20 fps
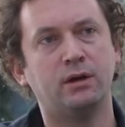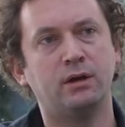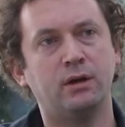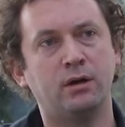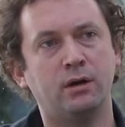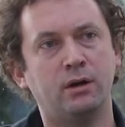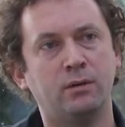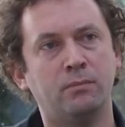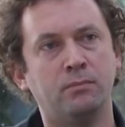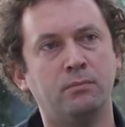
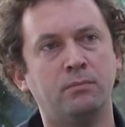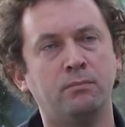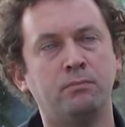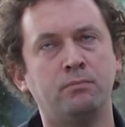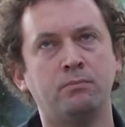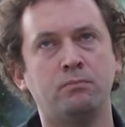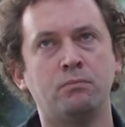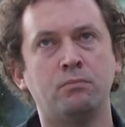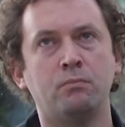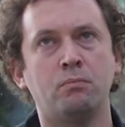
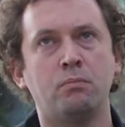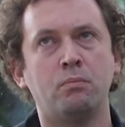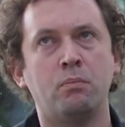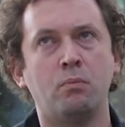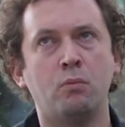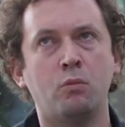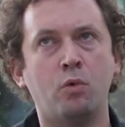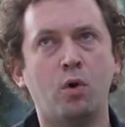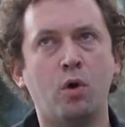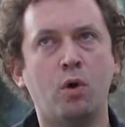
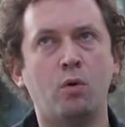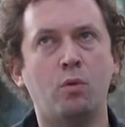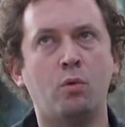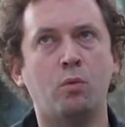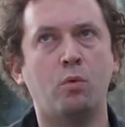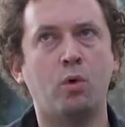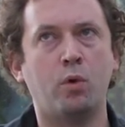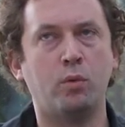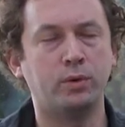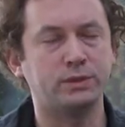
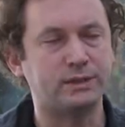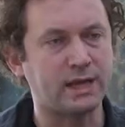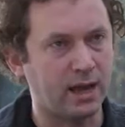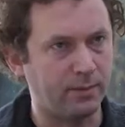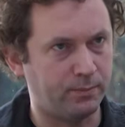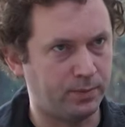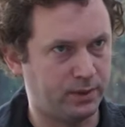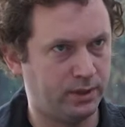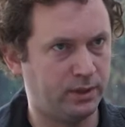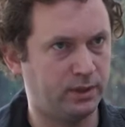what was
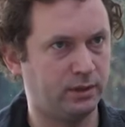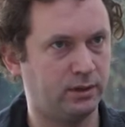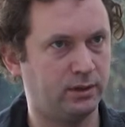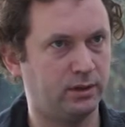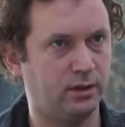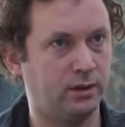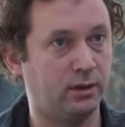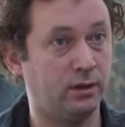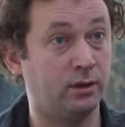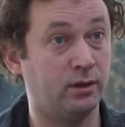
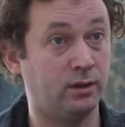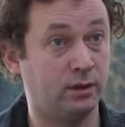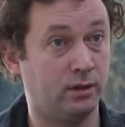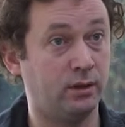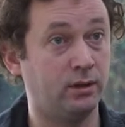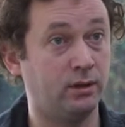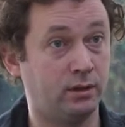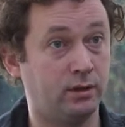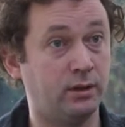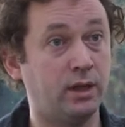
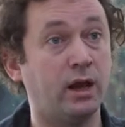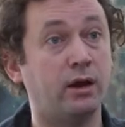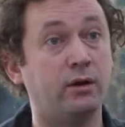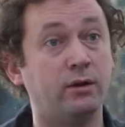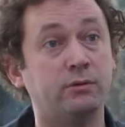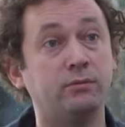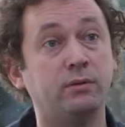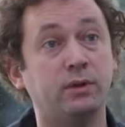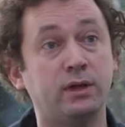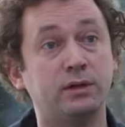happening there
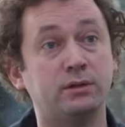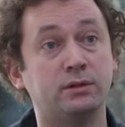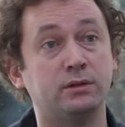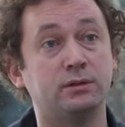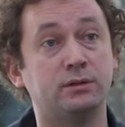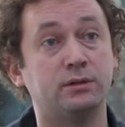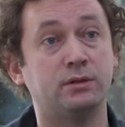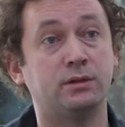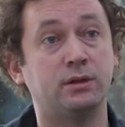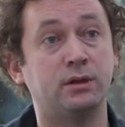in
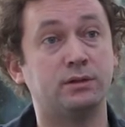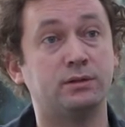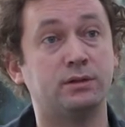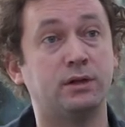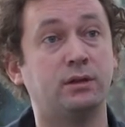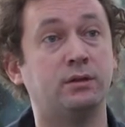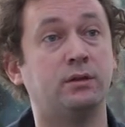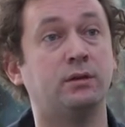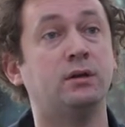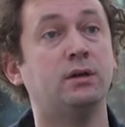relation to, let's say, the